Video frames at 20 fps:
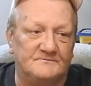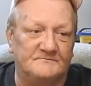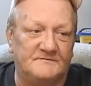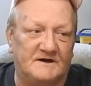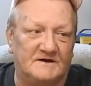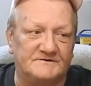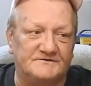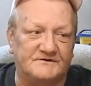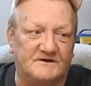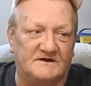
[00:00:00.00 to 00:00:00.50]

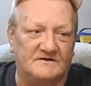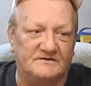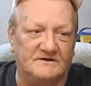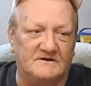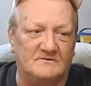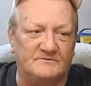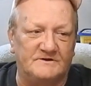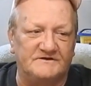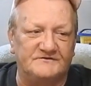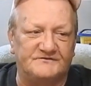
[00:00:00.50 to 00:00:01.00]
But uh,
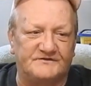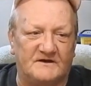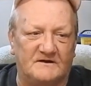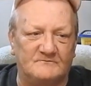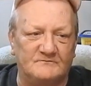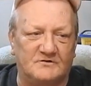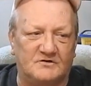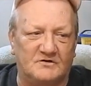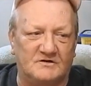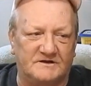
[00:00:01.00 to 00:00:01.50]
there'll be
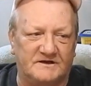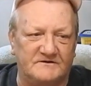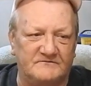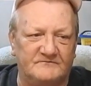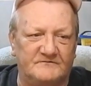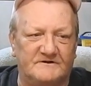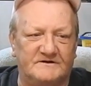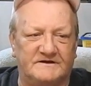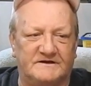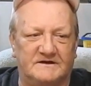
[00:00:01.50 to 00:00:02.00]
some
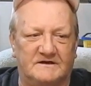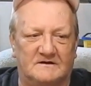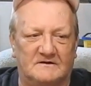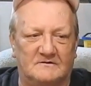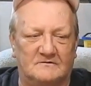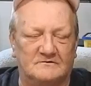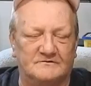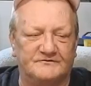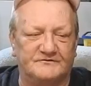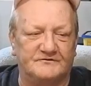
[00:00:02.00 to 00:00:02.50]
cooking
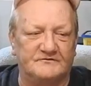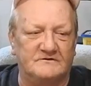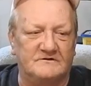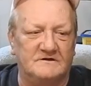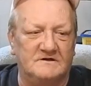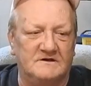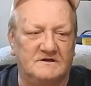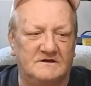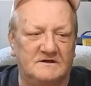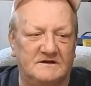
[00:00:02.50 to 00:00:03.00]
videos,
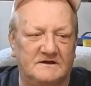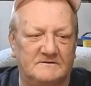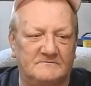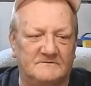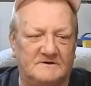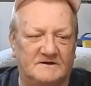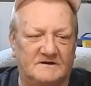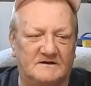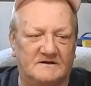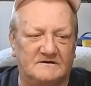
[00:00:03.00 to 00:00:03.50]

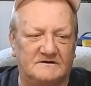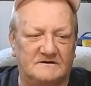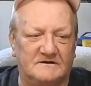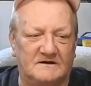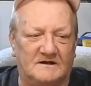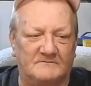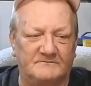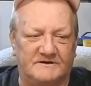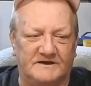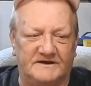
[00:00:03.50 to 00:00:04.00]
but
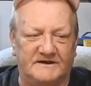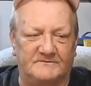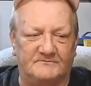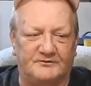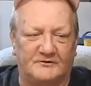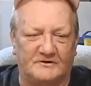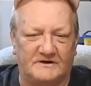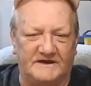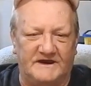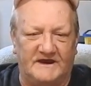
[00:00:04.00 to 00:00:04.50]
I'm
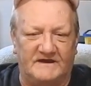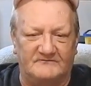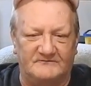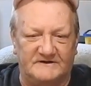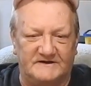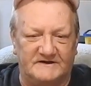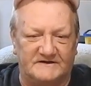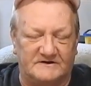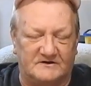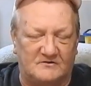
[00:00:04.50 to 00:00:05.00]
getting pretty
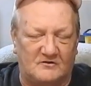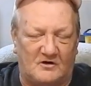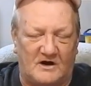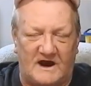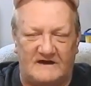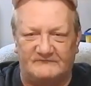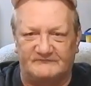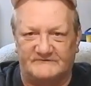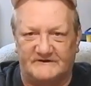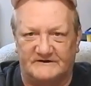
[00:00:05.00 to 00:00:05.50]
heavy into
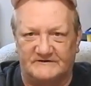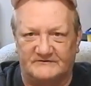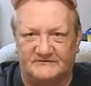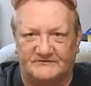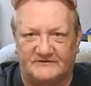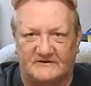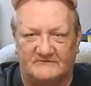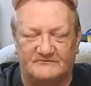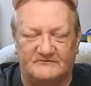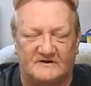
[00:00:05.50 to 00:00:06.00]
crafting
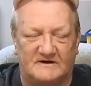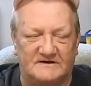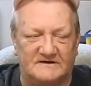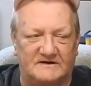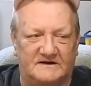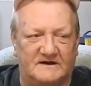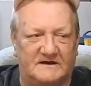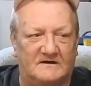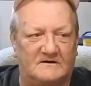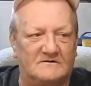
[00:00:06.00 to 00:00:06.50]
stuff
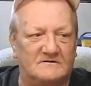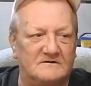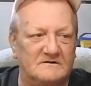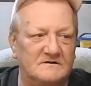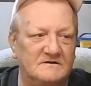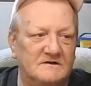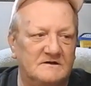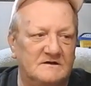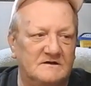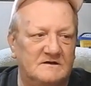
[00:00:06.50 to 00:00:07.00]
right now.
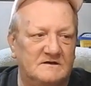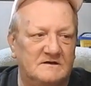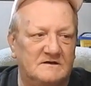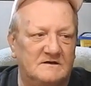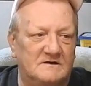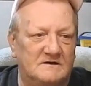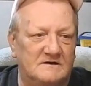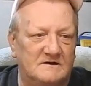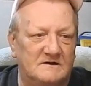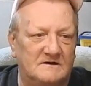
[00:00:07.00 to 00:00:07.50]

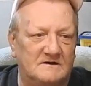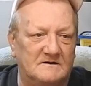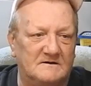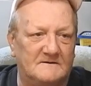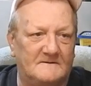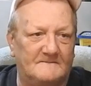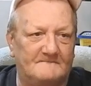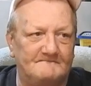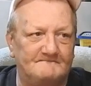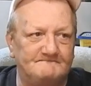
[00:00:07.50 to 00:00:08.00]

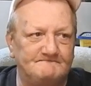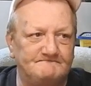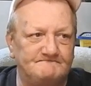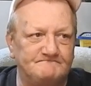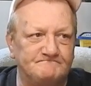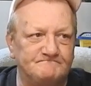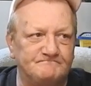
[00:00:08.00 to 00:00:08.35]
Um,